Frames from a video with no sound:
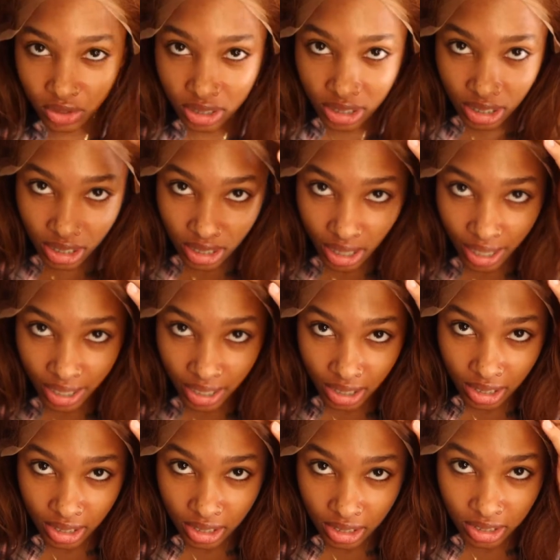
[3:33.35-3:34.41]
see, like,
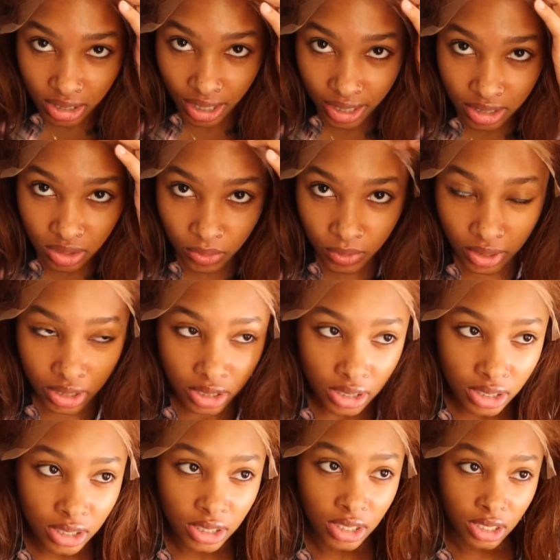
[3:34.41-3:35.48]
that's where
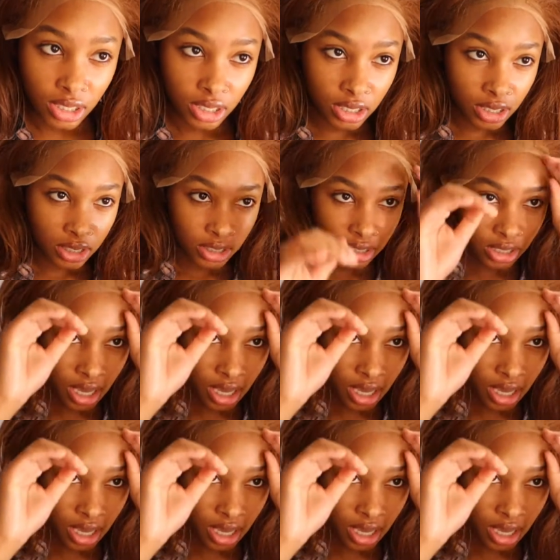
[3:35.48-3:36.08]
the thing is.